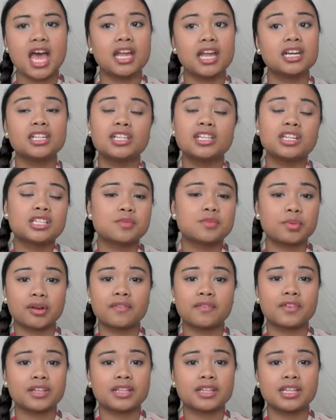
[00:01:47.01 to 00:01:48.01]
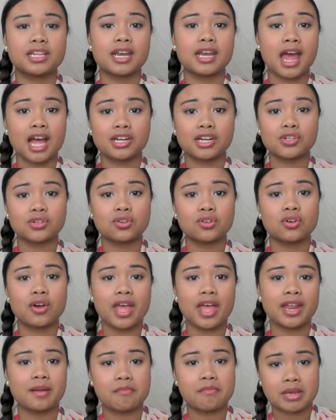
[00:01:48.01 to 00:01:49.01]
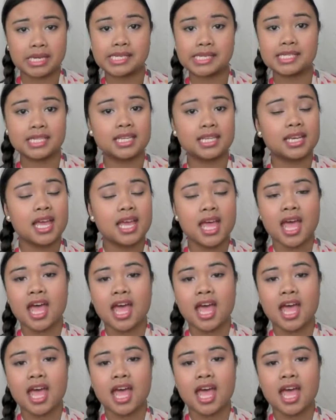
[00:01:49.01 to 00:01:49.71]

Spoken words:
and it looks perfectly natural and amazing.